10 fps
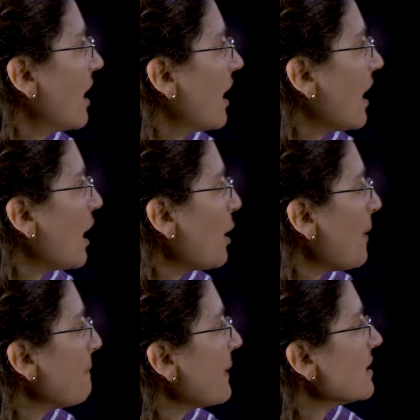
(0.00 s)

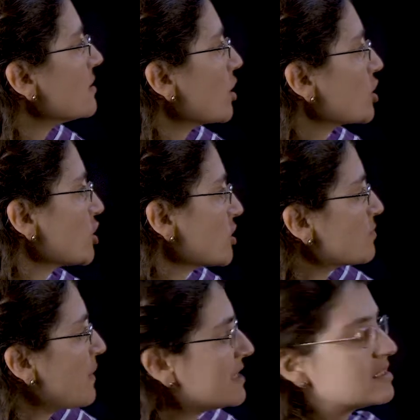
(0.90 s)
inductors,
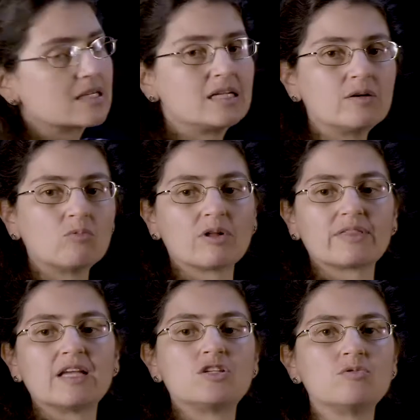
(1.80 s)
basically what
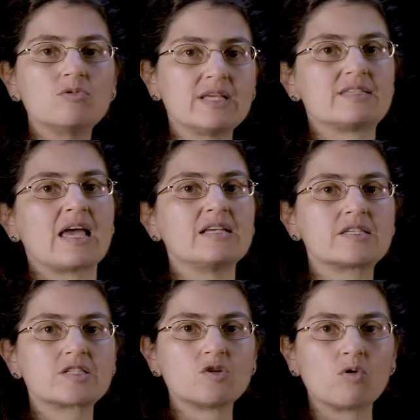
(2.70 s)
they do is they
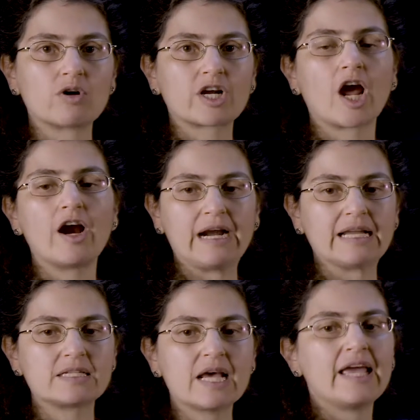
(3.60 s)
store
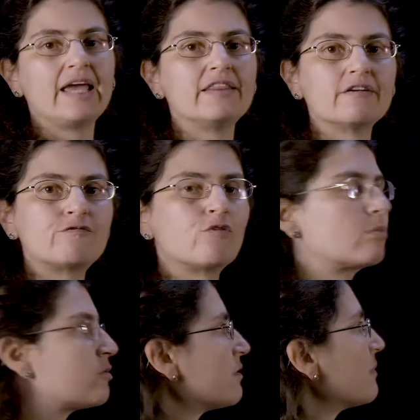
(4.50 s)
current in the
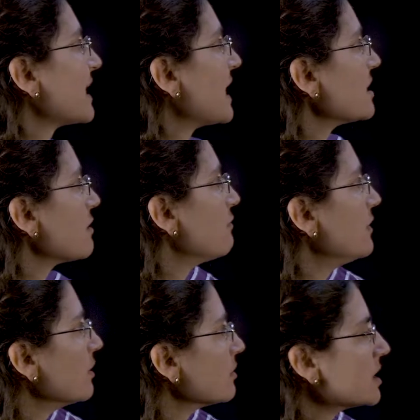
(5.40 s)
form of a magnetic
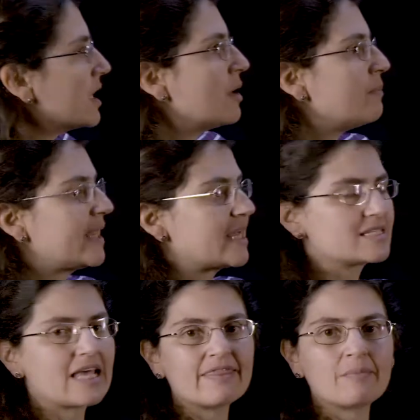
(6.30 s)
field, because
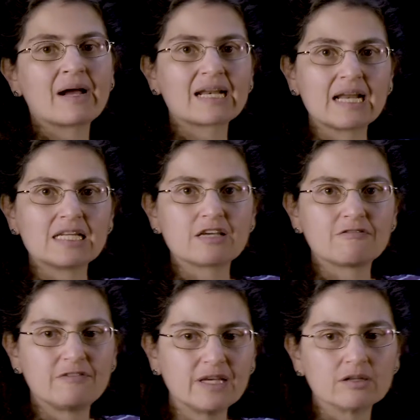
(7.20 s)
then the magnetic
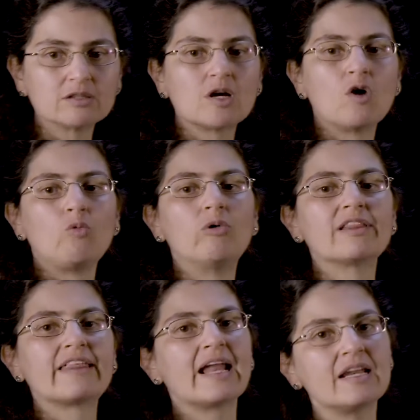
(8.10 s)
field will
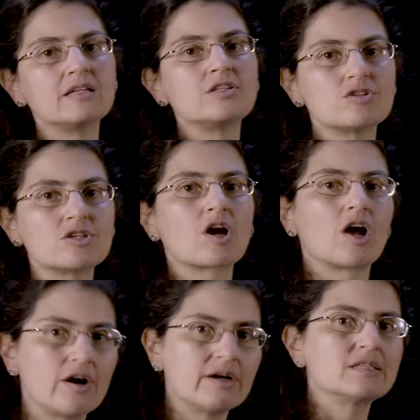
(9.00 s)
then induce a
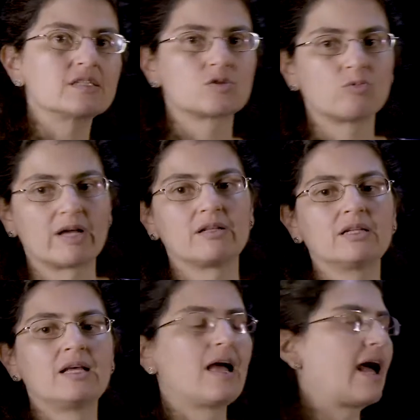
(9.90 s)
current as well,
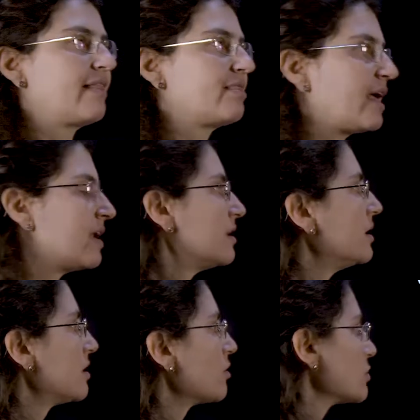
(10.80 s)
and then
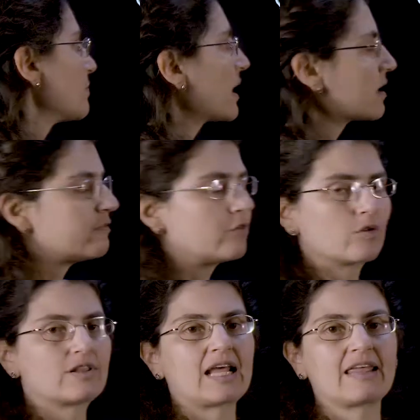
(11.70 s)
it goes back and
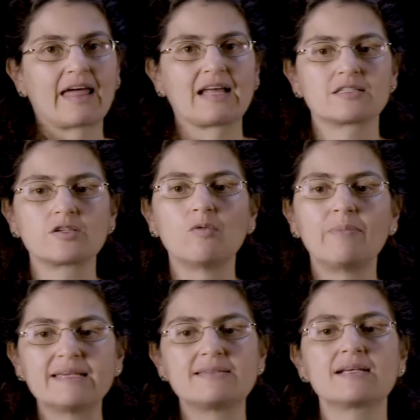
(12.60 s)
forth like that. So
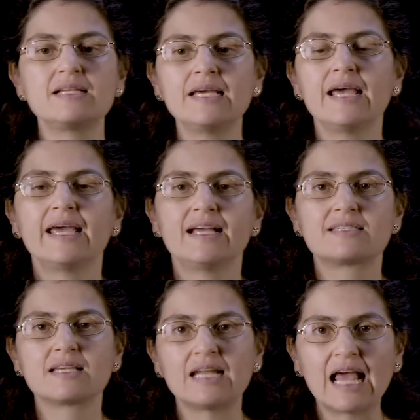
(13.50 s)
basically it's
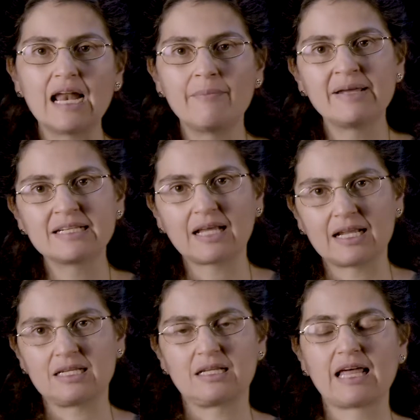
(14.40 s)
an element
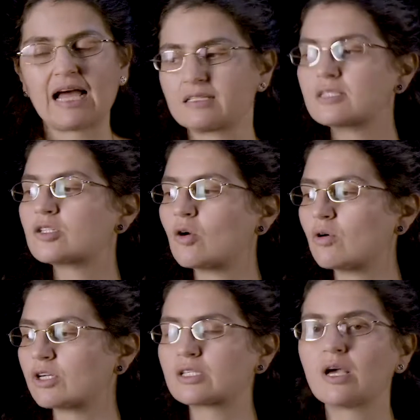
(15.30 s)
that
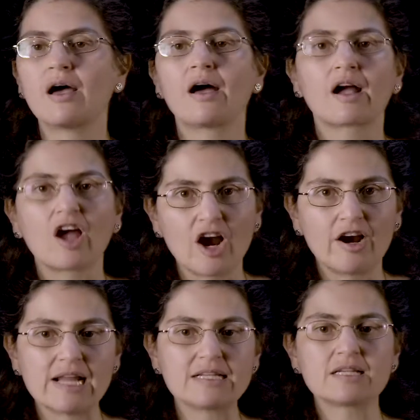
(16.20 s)
stores
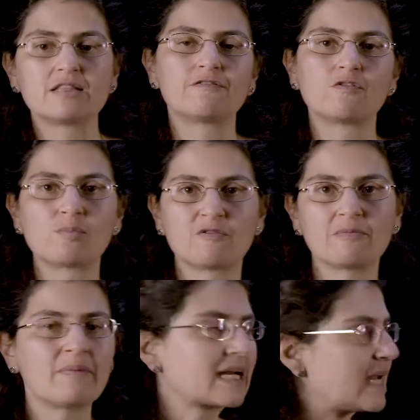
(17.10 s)
current in the form of a
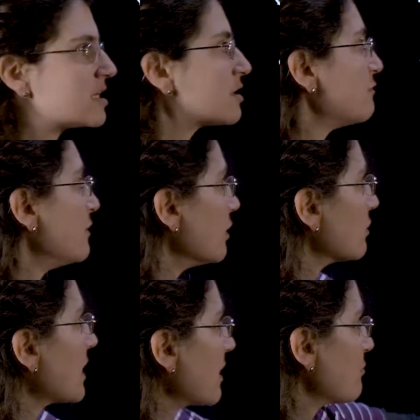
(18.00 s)
magnetic
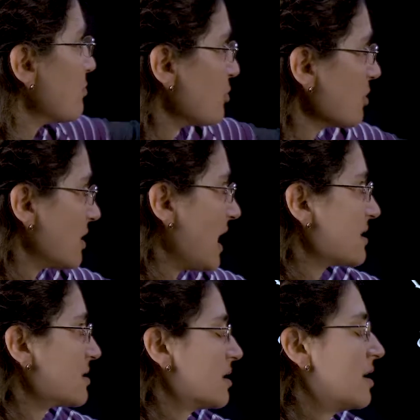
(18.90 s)
field
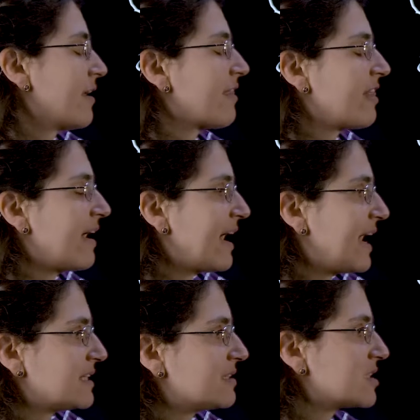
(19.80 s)

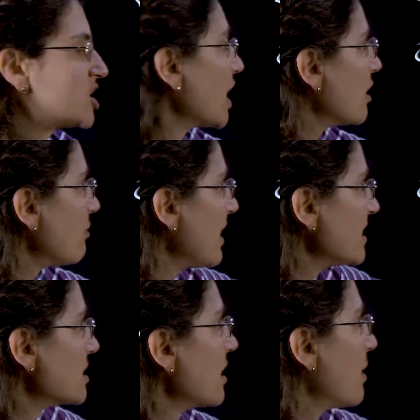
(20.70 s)
that
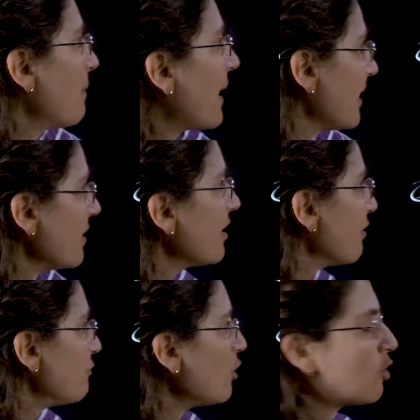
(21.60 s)
generates by the
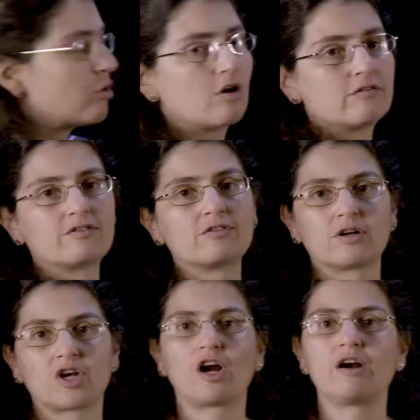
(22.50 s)
flow of
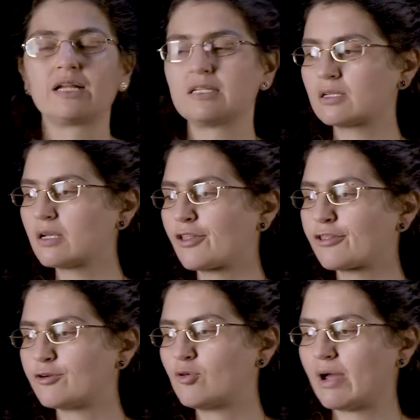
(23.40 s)
current
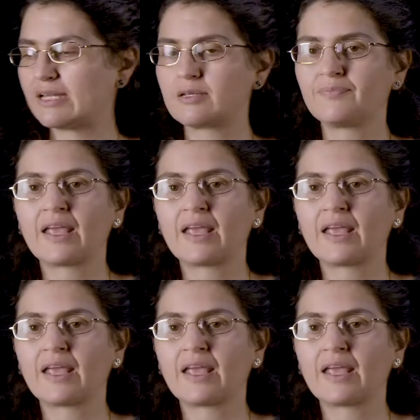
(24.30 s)
through it.